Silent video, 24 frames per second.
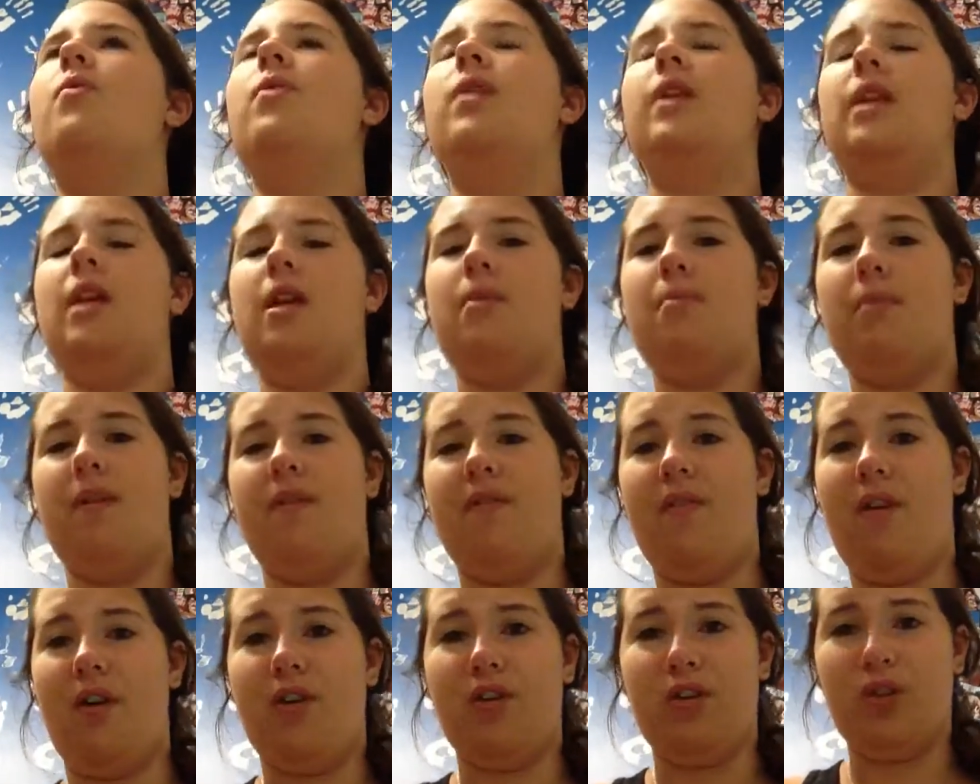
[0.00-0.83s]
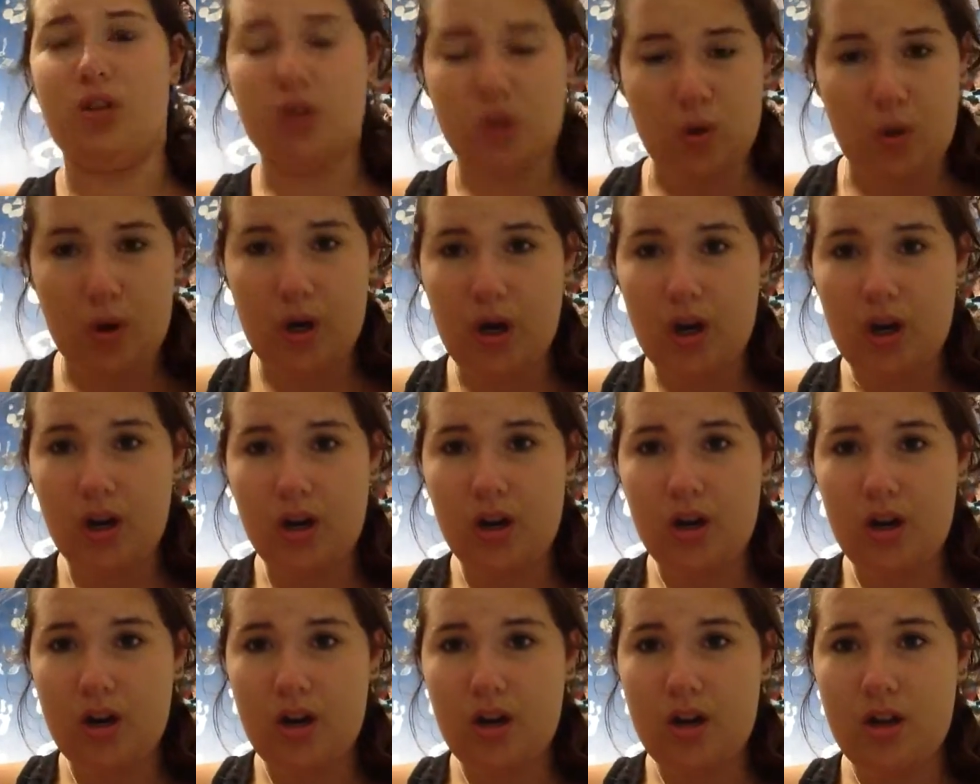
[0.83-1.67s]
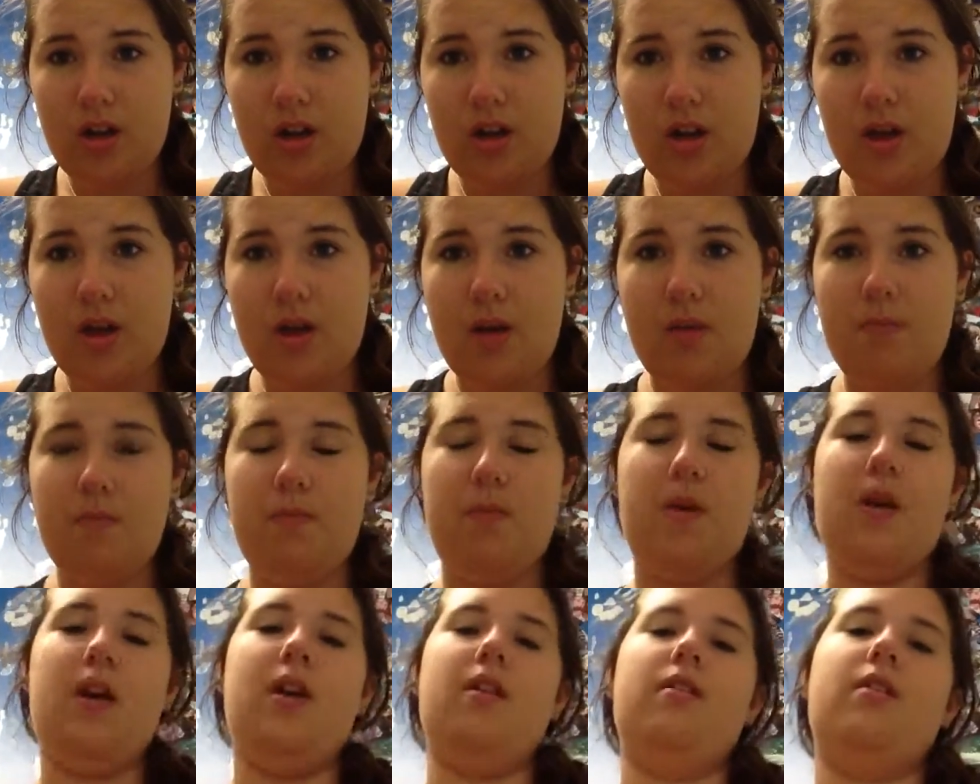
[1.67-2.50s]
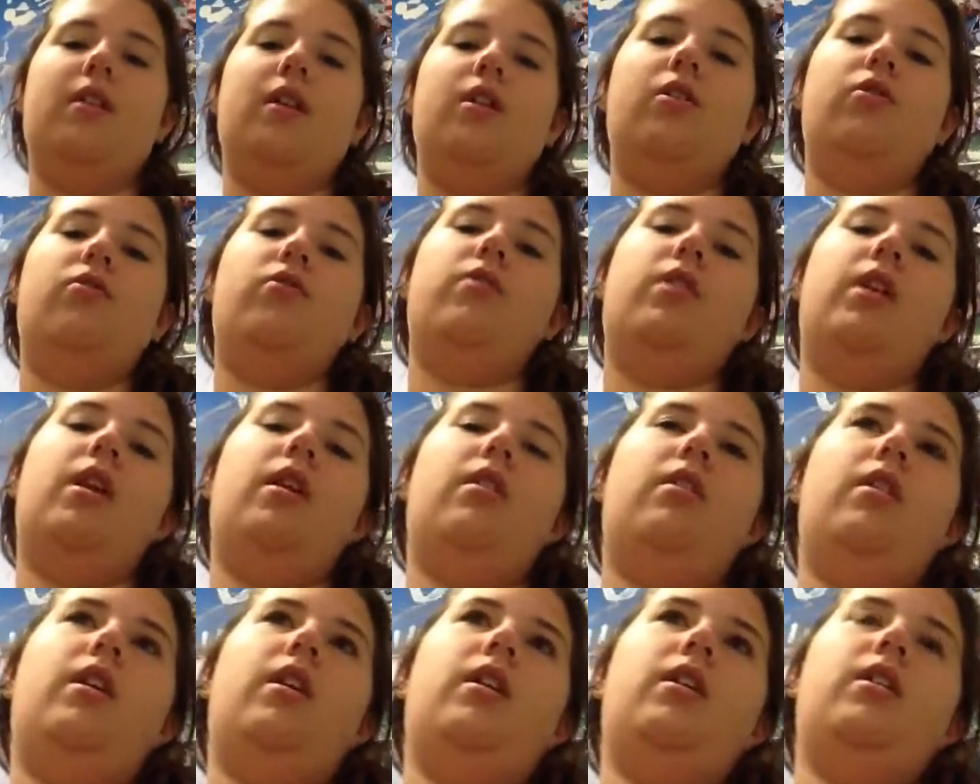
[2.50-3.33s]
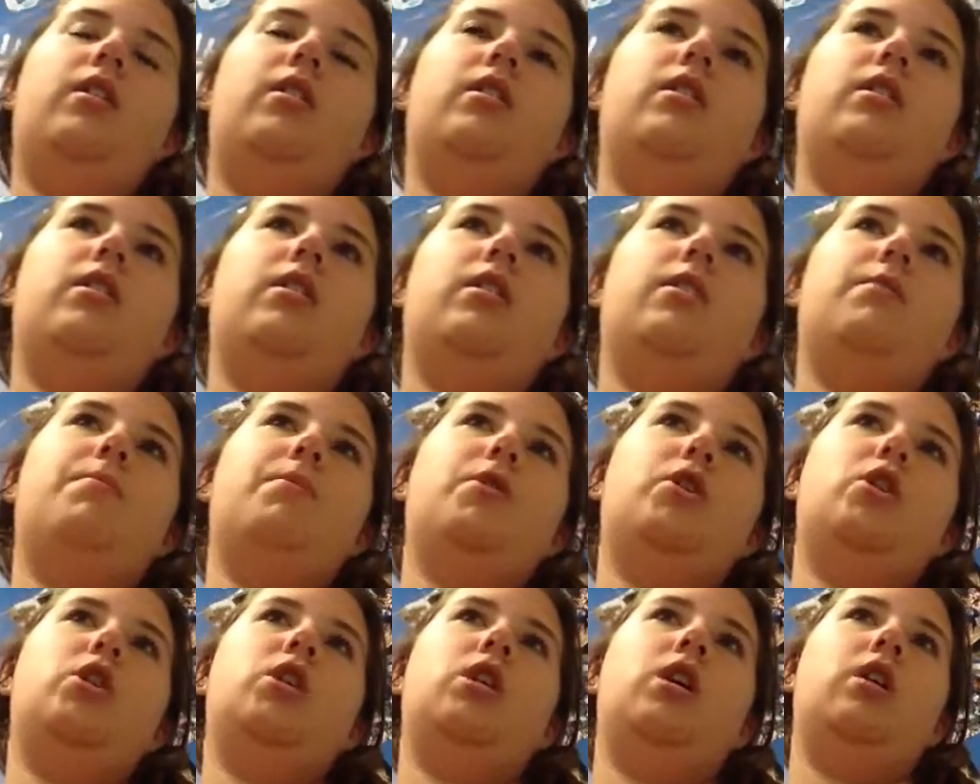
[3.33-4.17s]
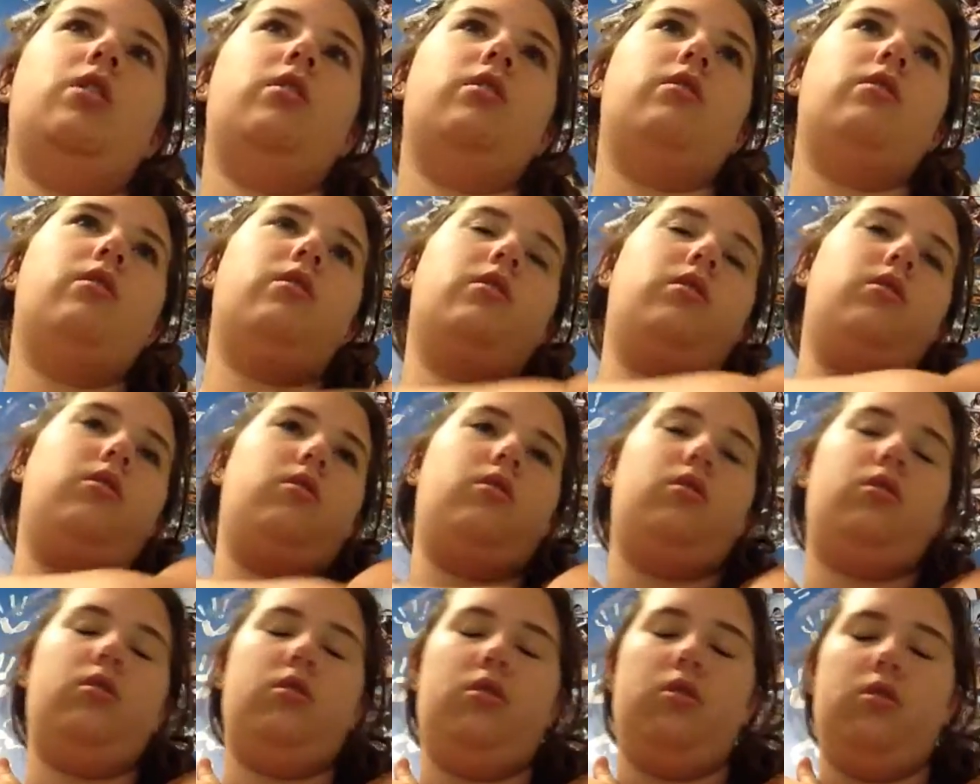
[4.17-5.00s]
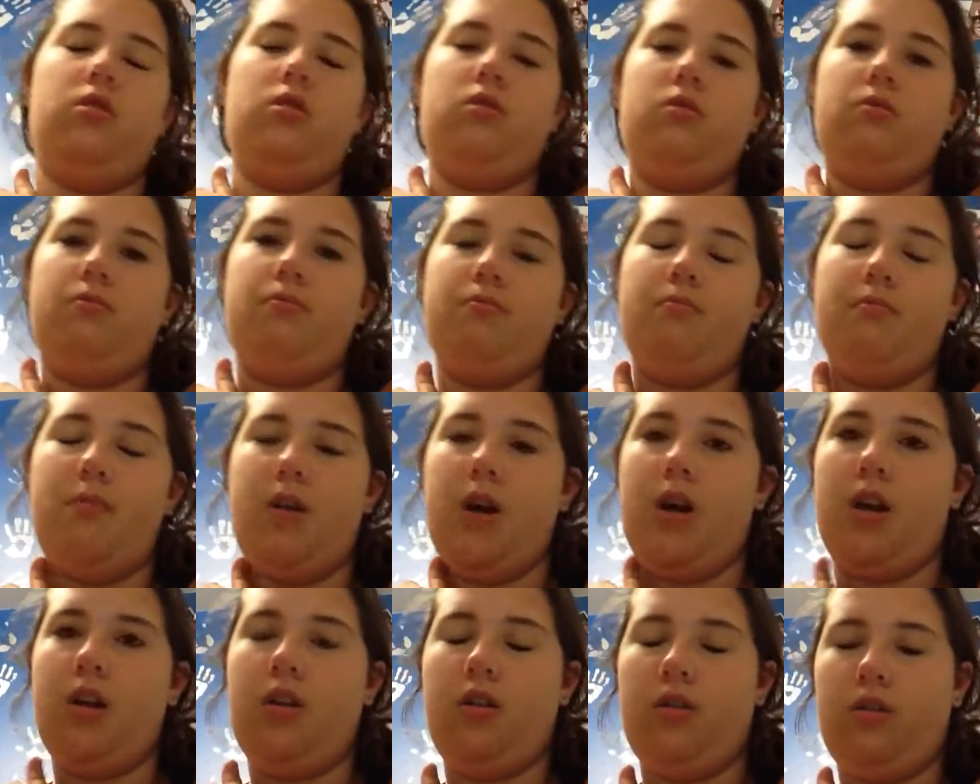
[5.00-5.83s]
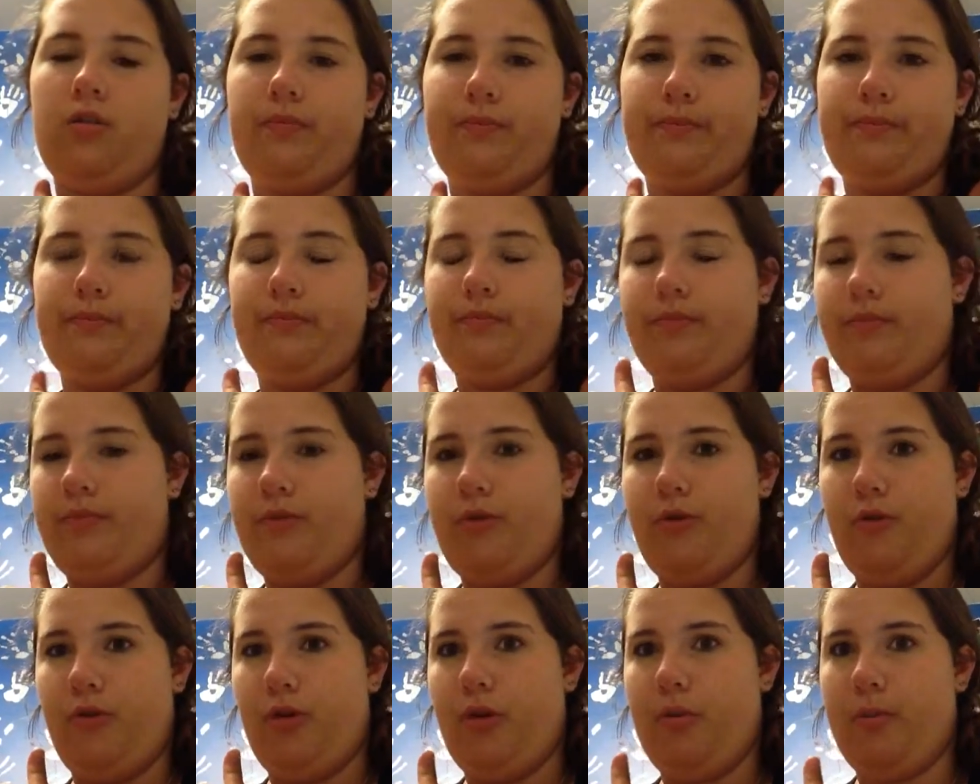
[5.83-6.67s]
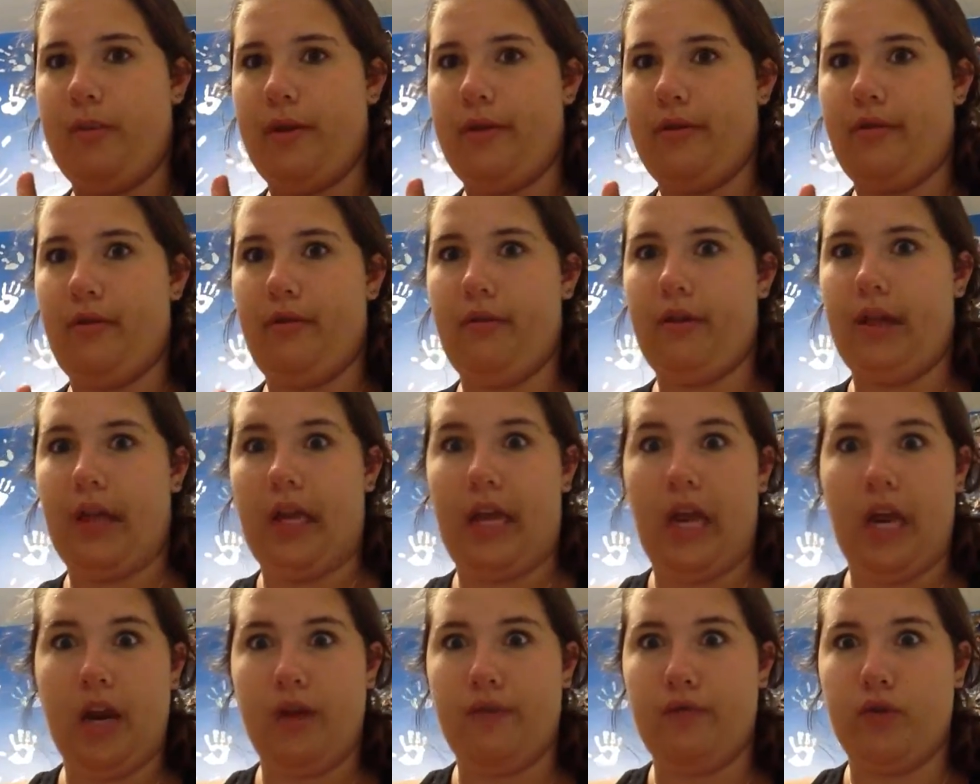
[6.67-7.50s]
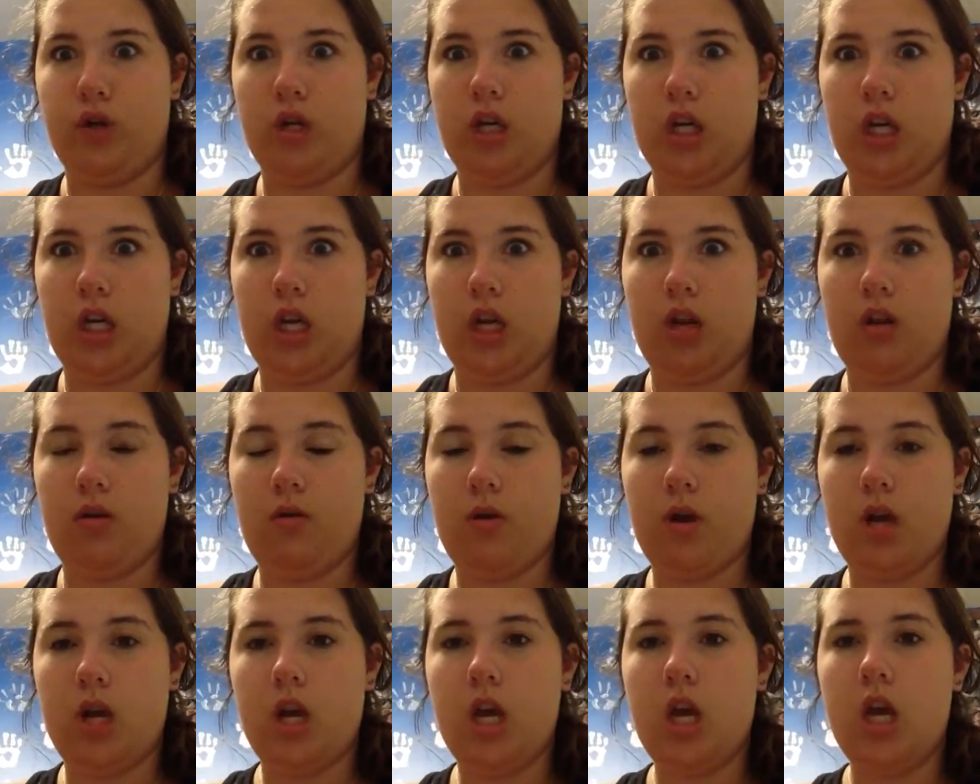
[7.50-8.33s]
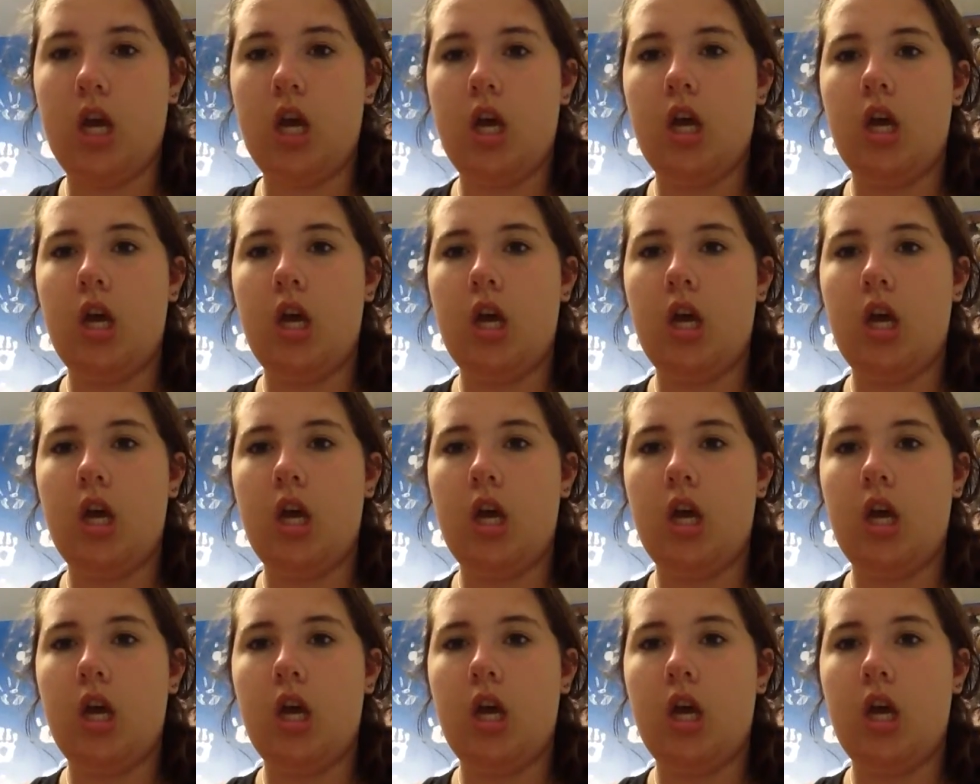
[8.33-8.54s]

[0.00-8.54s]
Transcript: want to keep my vlog short because I understand, like, especially because mine are 30 minutes long every day anyway.